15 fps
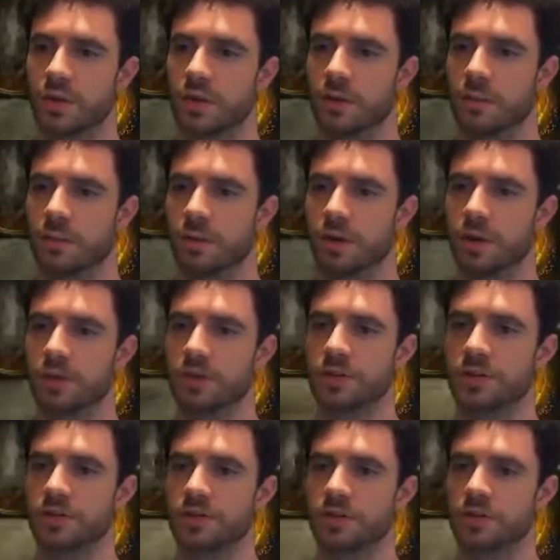by
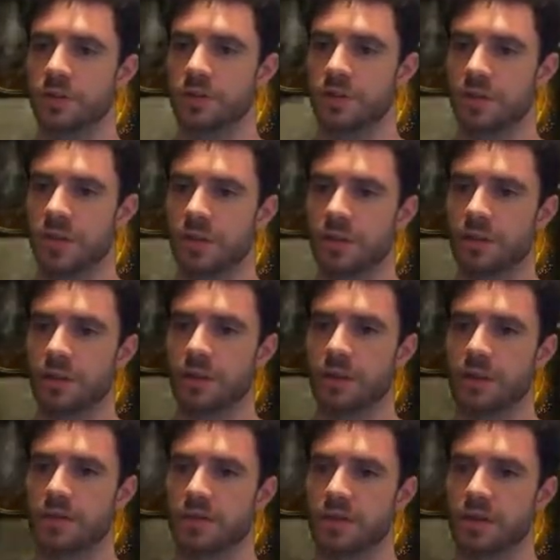just getting rid of
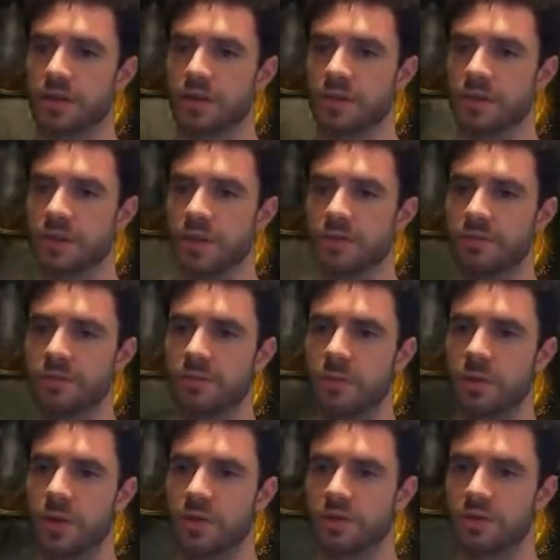these guys. Look at that,
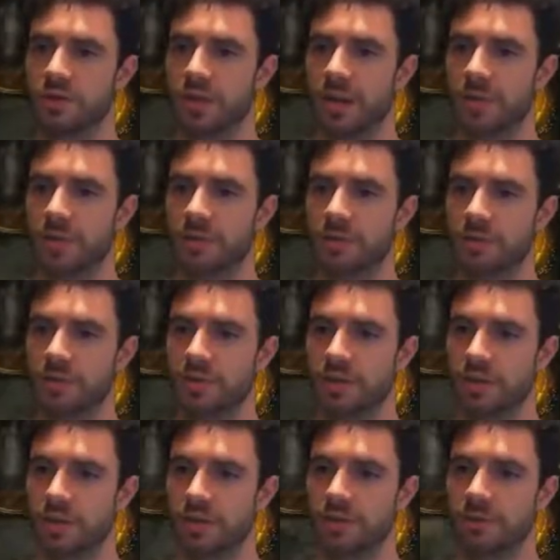400 damage from a
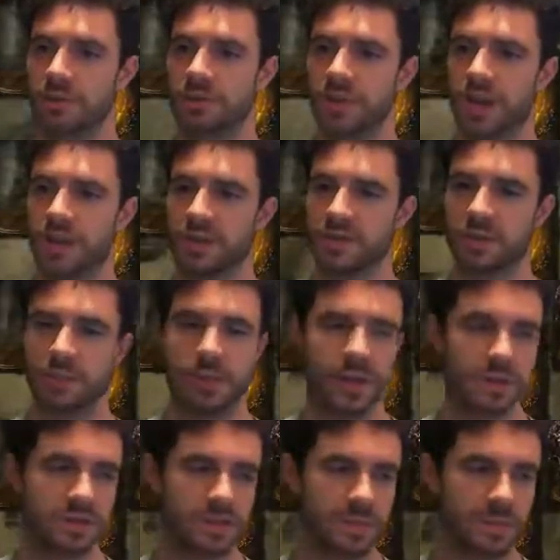single jump attack. That's not bad,
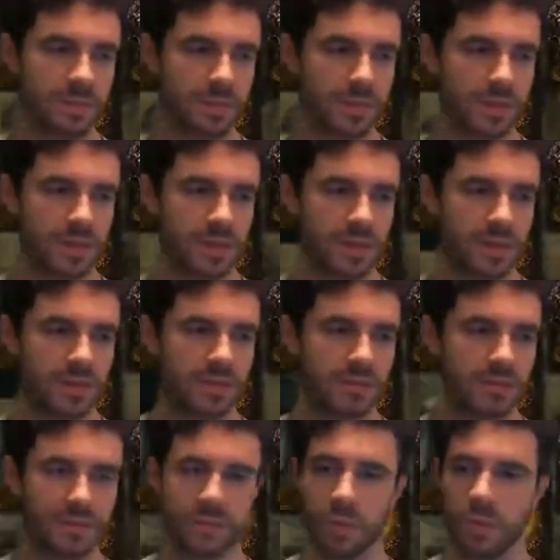is it?
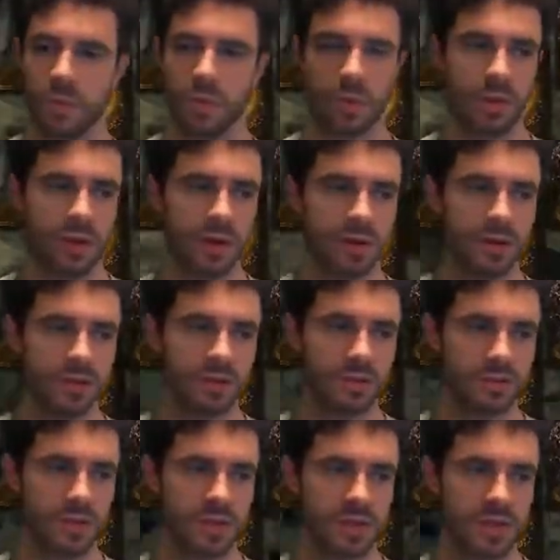
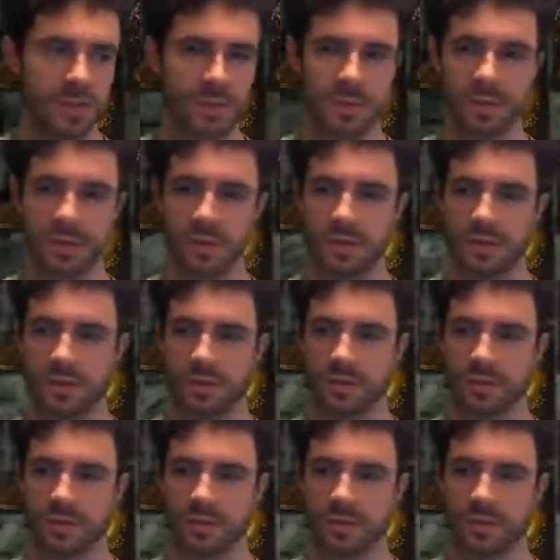400 damage.